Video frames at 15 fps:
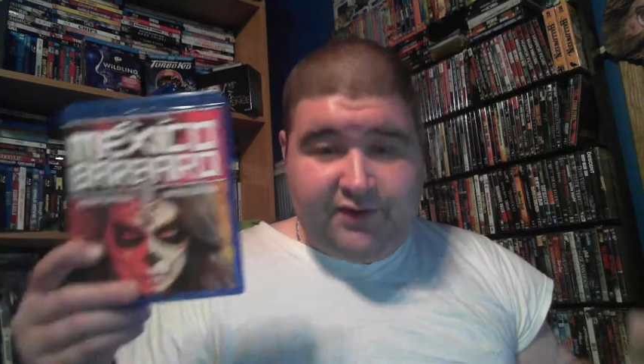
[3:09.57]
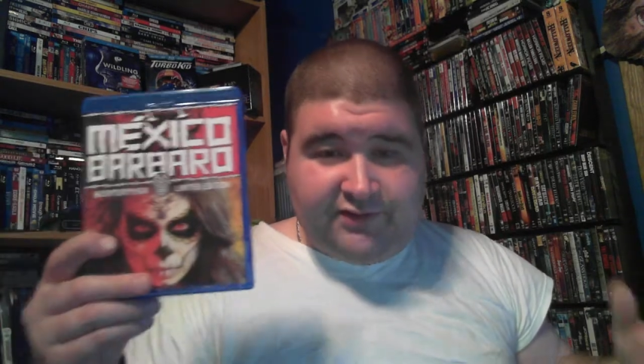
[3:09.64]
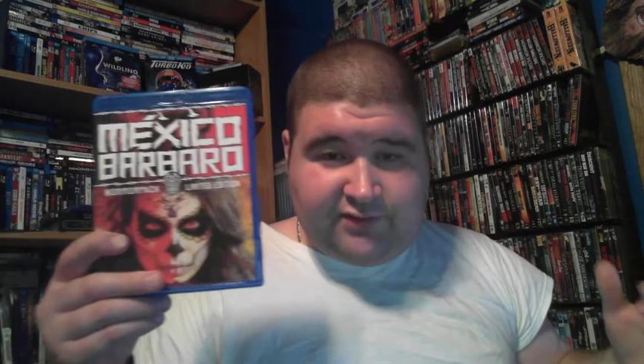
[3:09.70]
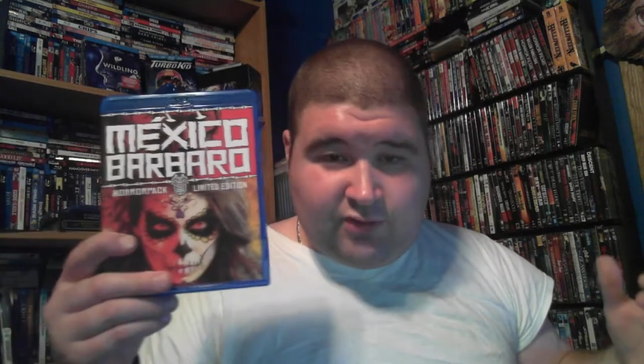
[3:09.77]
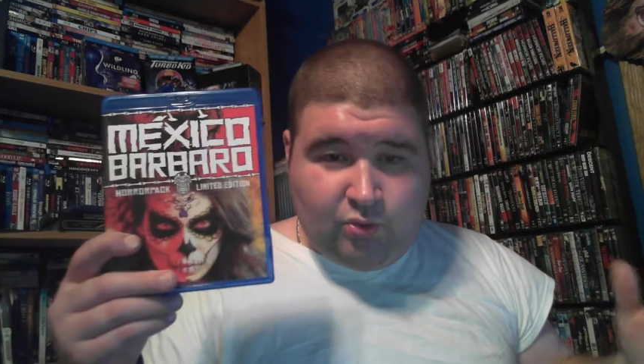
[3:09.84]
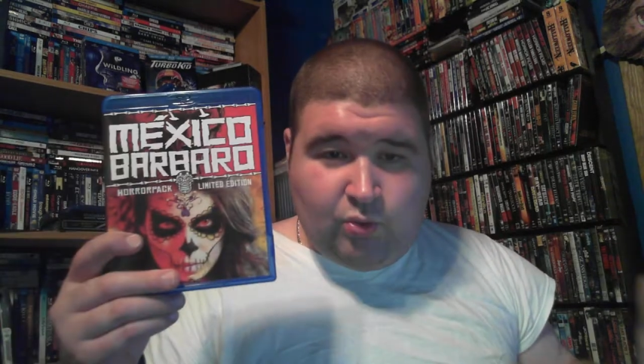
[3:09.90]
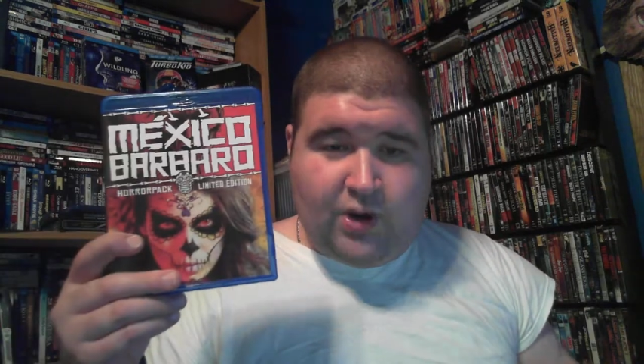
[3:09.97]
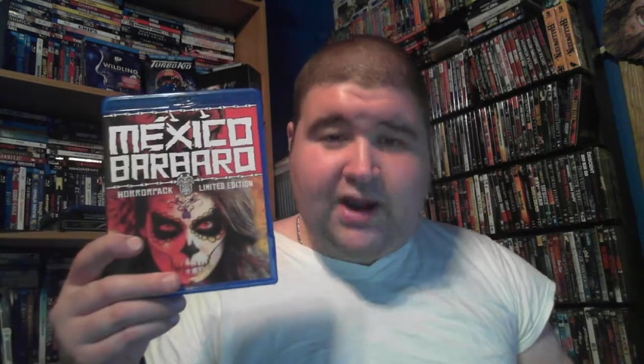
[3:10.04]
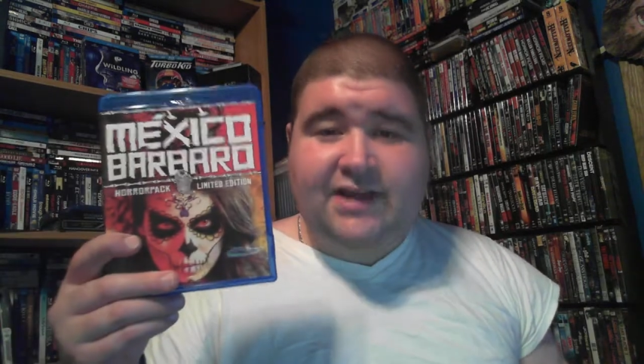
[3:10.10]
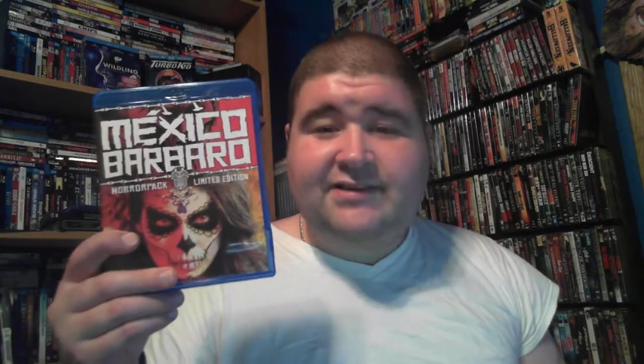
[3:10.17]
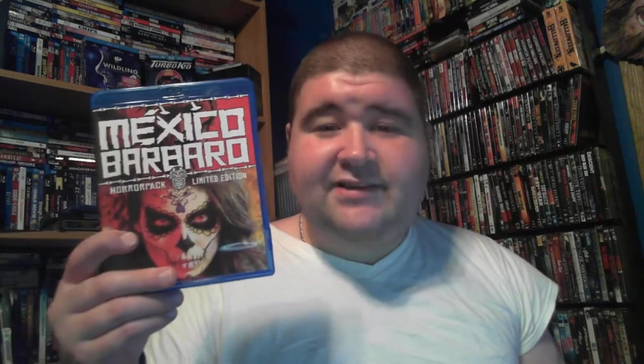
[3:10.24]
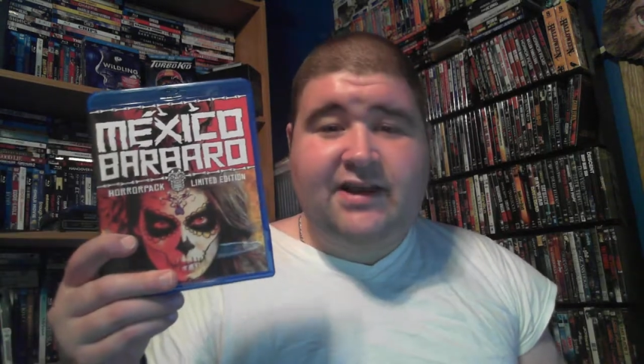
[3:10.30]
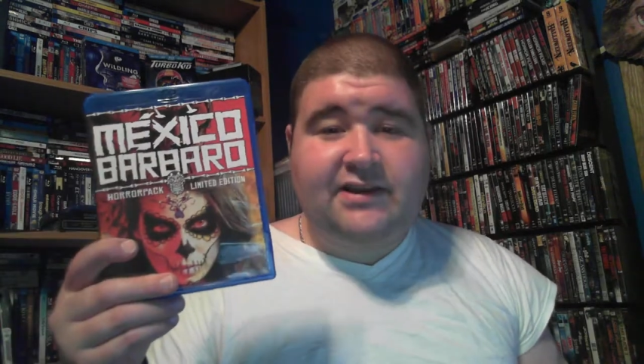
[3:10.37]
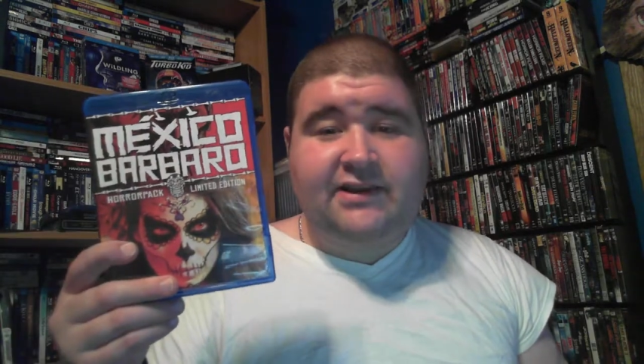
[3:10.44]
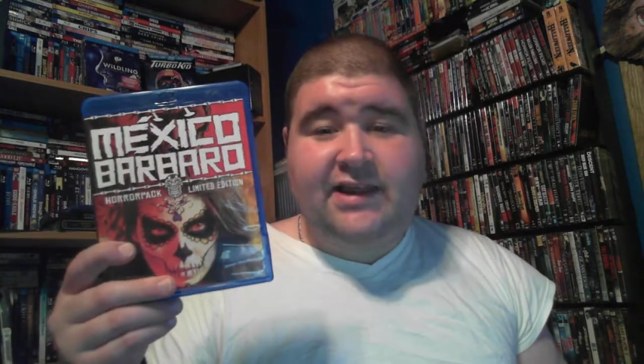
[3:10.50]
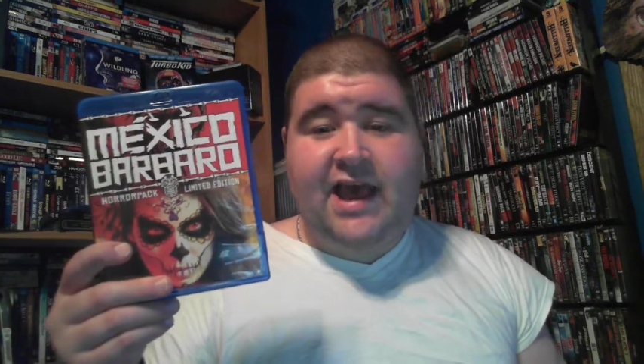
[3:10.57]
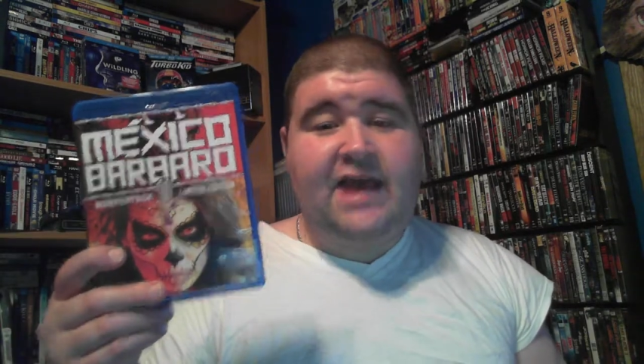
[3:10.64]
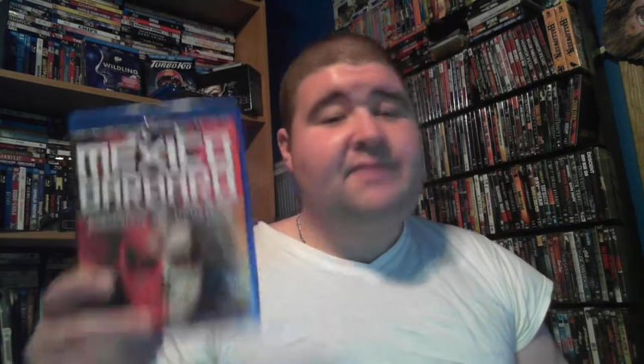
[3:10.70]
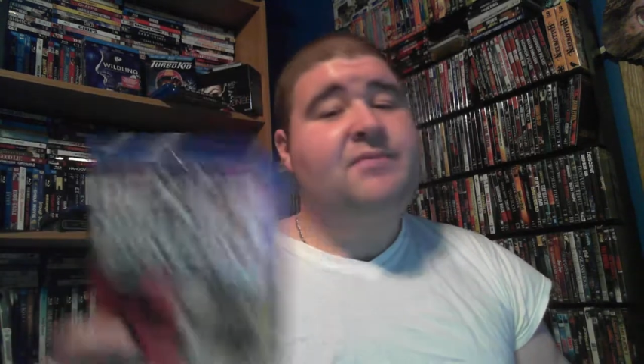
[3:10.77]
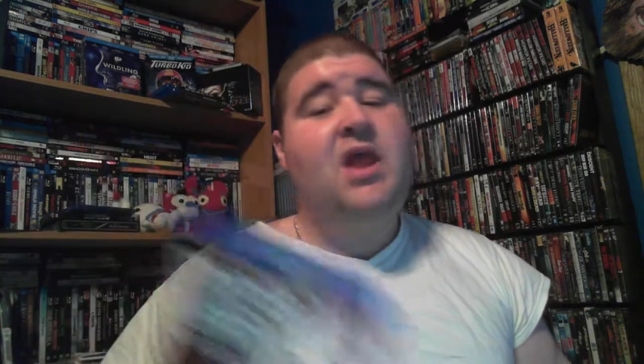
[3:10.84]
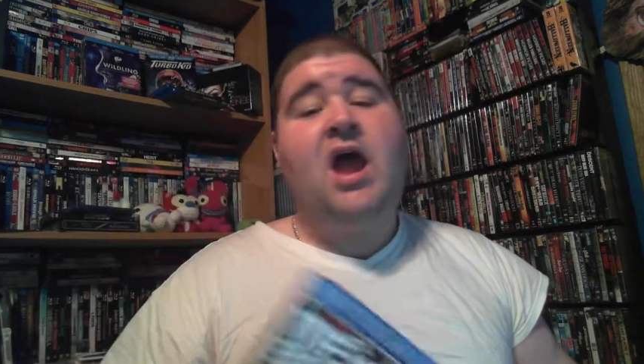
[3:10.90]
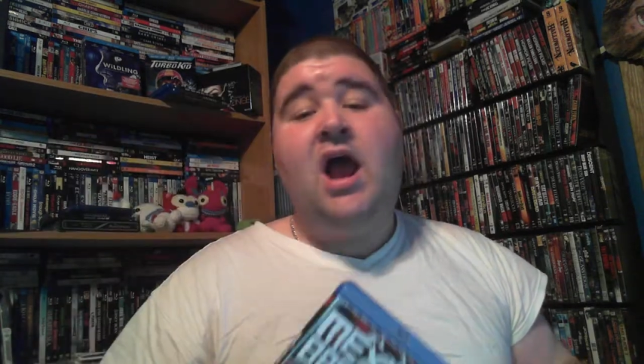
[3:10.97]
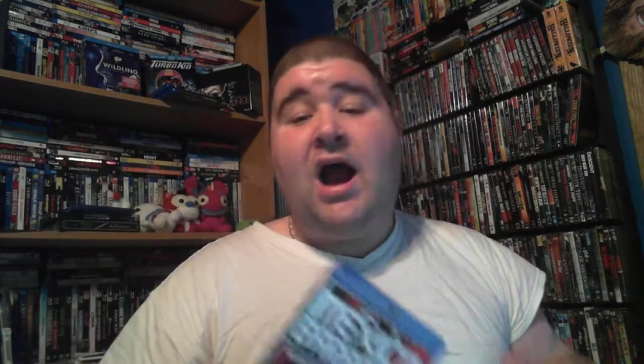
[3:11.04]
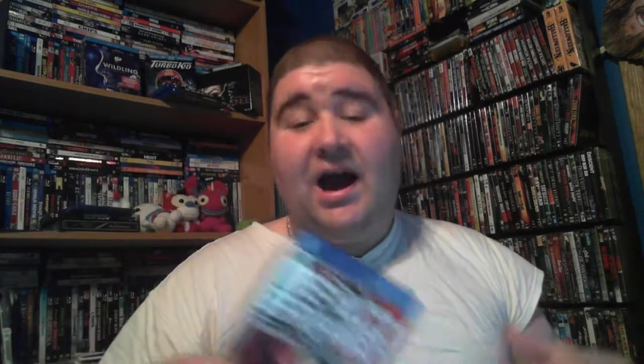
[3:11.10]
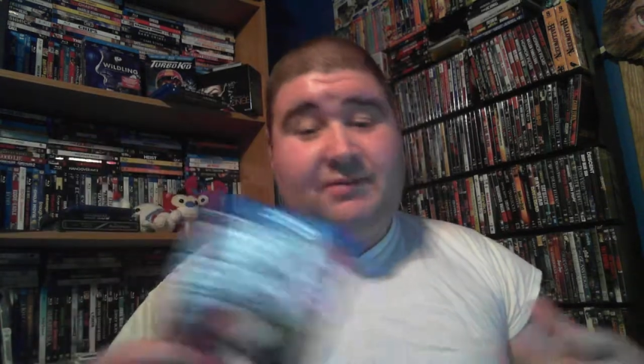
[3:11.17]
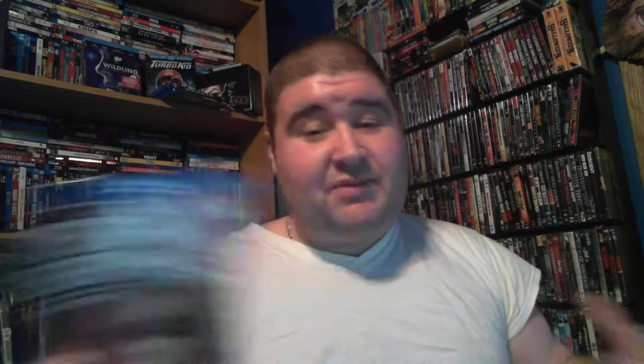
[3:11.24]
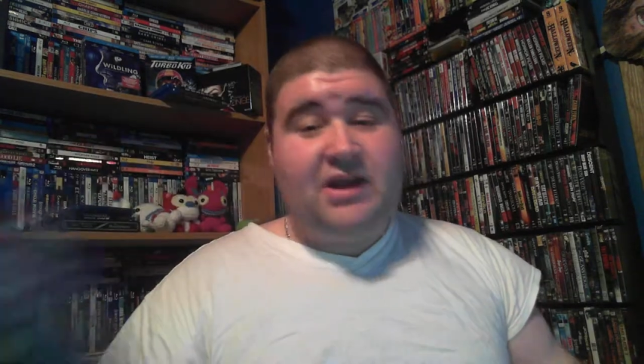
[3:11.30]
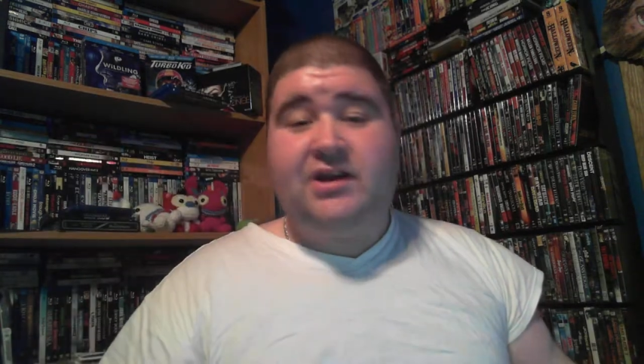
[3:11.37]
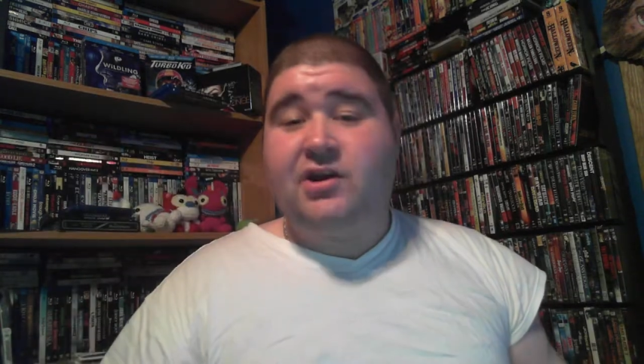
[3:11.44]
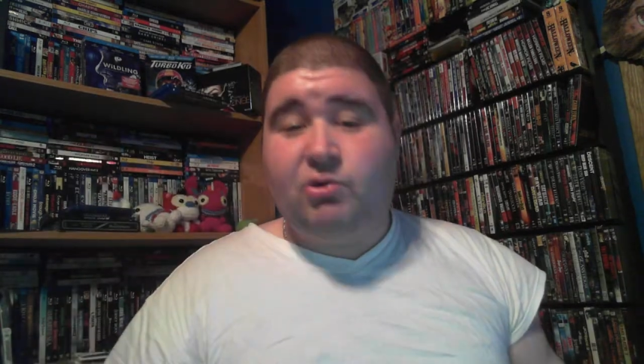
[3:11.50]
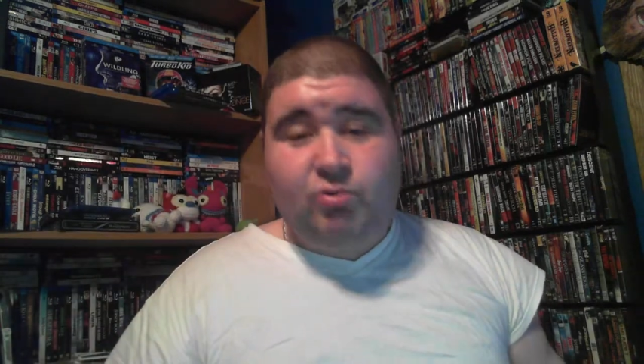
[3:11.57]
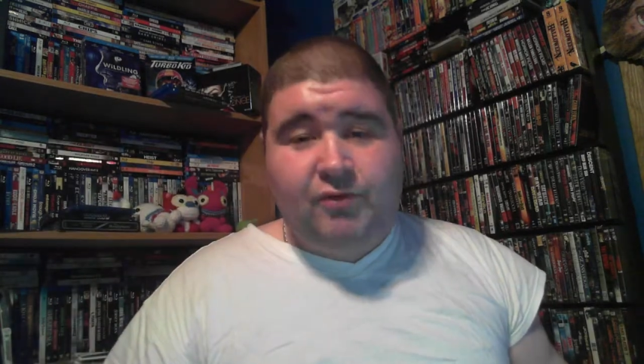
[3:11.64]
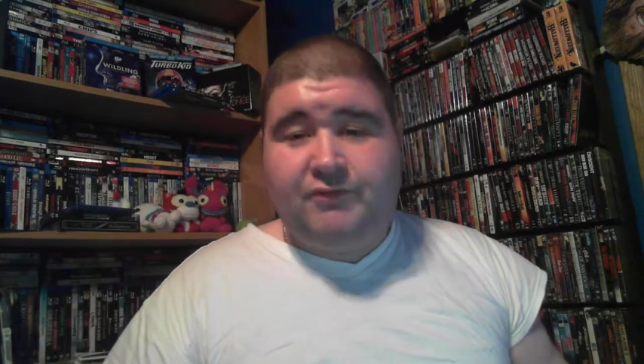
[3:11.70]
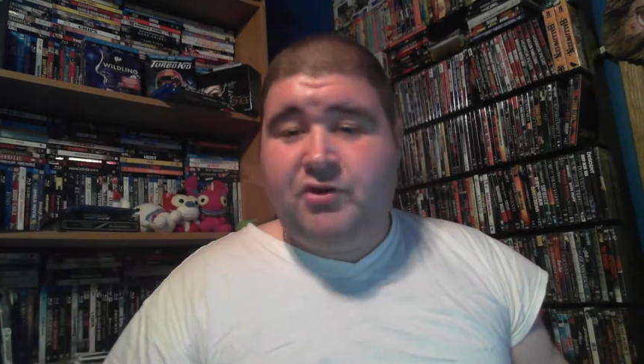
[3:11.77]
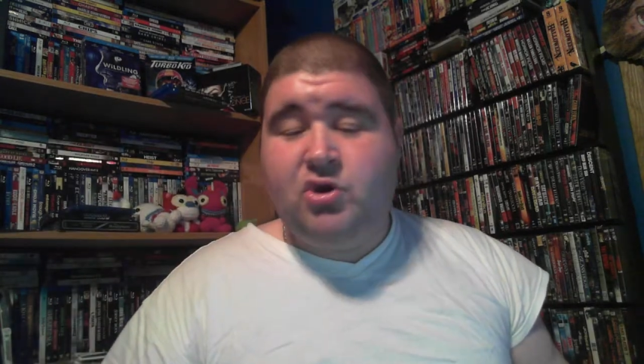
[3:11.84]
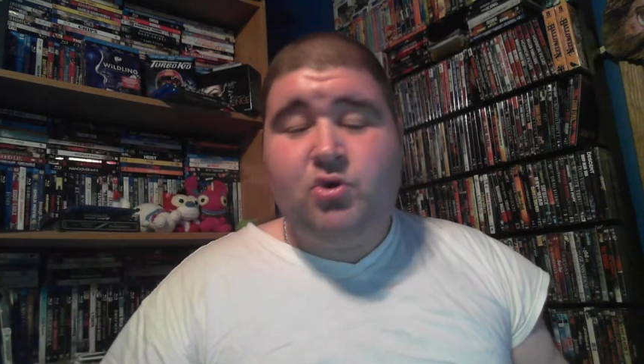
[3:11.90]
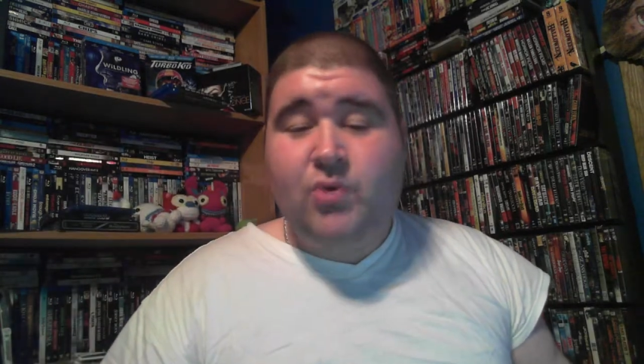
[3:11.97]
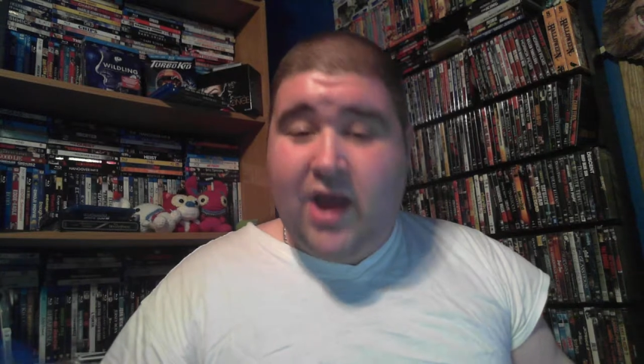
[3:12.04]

So what I said in that, I'm not going to review